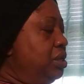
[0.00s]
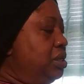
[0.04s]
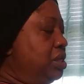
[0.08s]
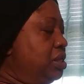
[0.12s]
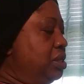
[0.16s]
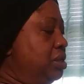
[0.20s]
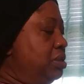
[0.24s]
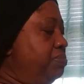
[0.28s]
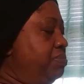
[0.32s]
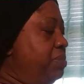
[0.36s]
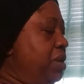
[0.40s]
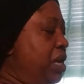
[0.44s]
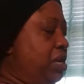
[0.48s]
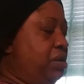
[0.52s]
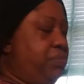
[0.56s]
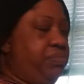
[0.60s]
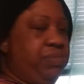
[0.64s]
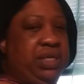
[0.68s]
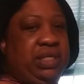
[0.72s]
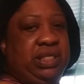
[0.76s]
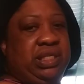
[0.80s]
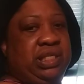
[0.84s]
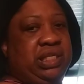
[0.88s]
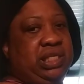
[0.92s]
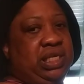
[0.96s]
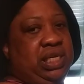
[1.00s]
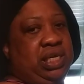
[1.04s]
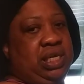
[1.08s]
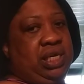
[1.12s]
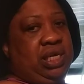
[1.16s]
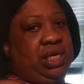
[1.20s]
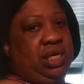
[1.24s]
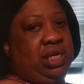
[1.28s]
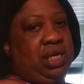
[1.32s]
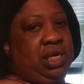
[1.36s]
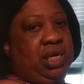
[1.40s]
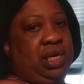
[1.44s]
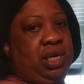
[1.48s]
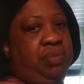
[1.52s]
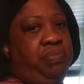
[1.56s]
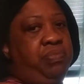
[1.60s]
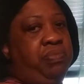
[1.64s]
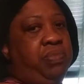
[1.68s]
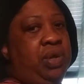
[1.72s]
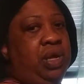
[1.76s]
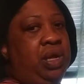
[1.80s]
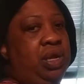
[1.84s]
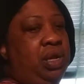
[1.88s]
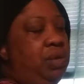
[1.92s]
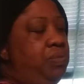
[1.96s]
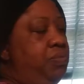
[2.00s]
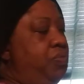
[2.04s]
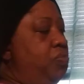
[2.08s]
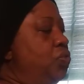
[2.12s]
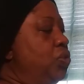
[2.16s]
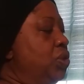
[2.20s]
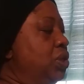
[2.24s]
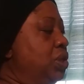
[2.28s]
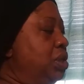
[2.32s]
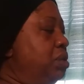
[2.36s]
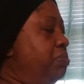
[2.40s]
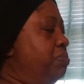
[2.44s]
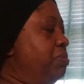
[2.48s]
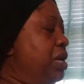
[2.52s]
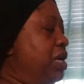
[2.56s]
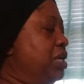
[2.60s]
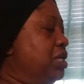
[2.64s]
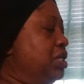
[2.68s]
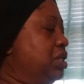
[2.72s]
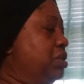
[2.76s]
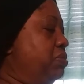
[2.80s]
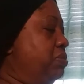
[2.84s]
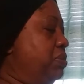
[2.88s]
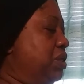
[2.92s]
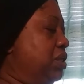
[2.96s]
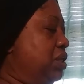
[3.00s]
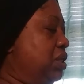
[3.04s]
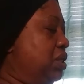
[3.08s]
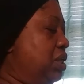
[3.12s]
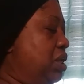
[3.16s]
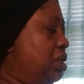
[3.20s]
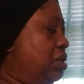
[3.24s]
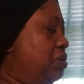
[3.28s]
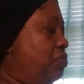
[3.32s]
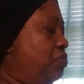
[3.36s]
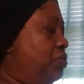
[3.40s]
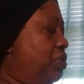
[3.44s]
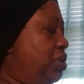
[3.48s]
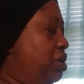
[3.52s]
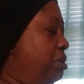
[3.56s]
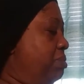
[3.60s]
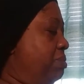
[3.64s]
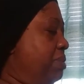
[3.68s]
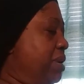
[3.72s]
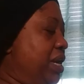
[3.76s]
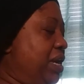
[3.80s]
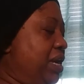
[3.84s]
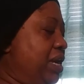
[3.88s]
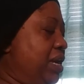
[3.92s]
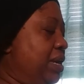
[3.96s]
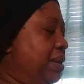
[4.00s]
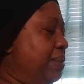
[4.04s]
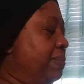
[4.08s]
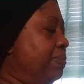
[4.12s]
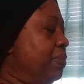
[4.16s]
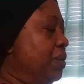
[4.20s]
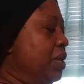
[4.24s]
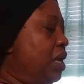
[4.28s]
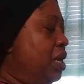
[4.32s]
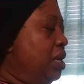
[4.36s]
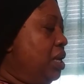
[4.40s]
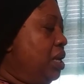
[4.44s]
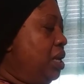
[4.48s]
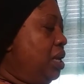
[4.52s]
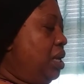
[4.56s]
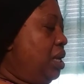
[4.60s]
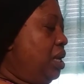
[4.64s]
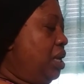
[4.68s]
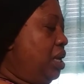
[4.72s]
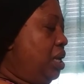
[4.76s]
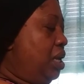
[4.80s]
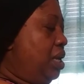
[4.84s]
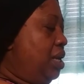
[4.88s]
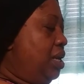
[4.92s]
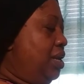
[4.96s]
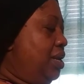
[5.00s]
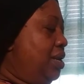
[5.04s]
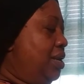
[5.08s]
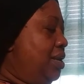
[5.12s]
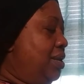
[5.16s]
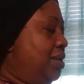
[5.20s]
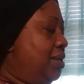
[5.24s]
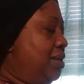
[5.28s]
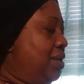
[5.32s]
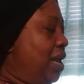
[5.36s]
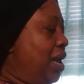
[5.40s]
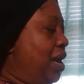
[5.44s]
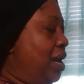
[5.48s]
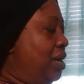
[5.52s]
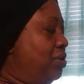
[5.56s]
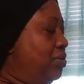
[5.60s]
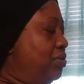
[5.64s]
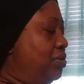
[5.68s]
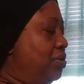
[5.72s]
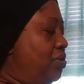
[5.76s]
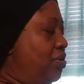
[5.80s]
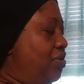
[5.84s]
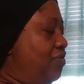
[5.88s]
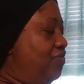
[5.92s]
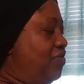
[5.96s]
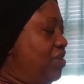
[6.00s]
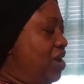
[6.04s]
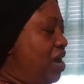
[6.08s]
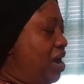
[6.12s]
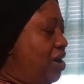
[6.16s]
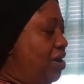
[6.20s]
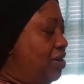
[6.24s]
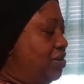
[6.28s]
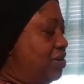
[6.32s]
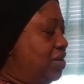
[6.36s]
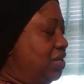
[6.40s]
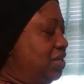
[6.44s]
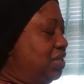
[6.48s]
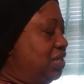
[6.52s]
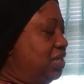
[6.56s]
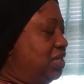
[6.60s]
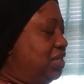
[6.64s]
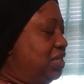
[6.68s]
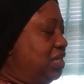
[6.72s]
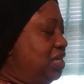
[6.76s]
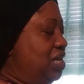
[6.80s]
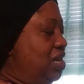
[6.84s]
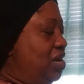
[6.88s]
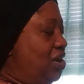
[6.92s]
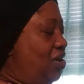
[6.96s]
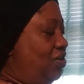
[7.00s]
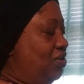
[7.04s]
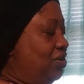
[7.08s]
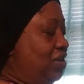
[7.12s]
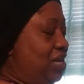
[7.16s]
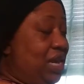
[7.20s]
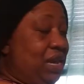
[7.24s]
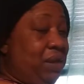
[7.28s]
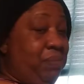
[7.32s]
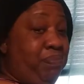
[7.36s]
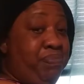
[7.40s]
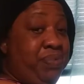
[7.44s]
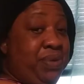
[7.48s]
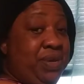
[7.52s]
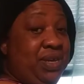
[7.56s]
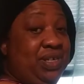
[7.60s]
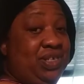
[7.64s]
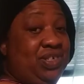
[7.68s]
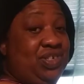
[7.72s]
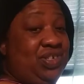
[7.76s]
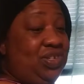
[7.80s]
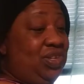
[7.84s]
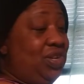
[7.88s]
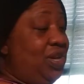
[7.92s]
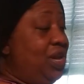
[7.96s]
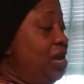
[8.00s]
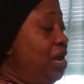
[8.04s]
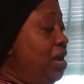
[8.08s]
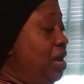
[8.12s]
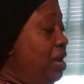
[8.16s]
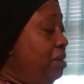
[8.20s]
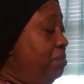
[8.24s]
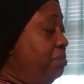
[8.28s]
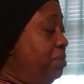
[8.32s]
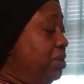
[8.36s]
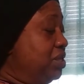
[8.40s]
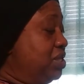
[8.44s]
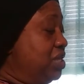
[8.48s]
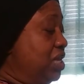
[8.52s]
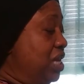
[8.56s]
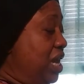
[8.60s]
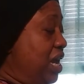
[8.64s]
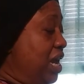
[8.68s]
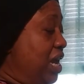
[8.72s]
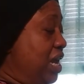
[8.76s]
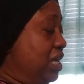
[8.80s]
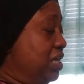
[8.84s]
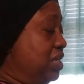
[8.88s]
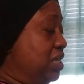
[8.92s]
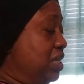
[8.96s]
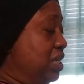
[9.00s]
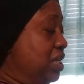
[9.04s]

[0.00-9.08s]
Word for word: to make me sick. It, and it really makes me sick real bad. I don't know if y'all can see on that picture, but she had